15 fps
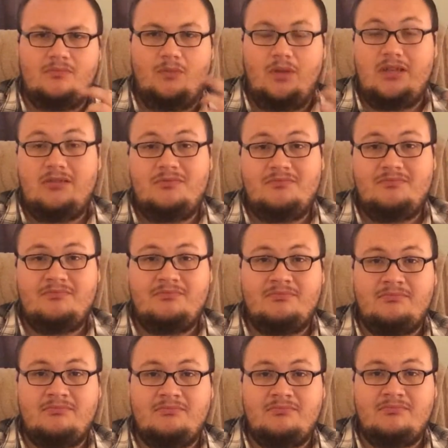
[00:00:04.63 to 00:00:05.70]
Well,
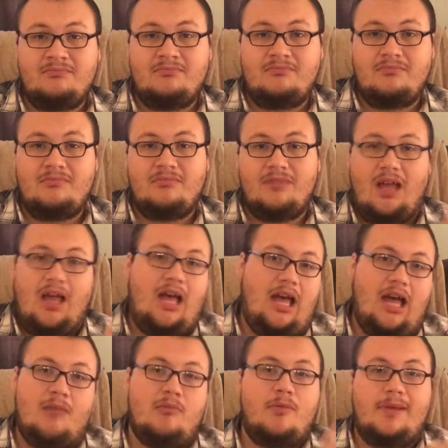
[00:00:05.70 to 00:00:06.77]

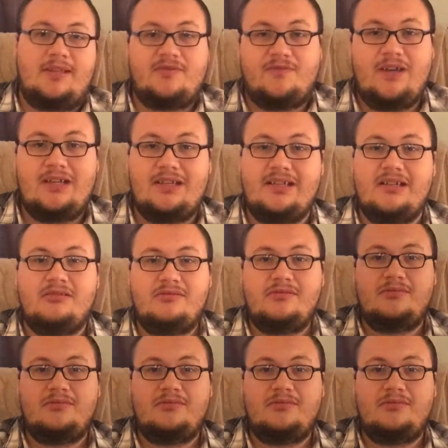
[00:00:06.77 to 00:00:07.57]
I'm about to find out.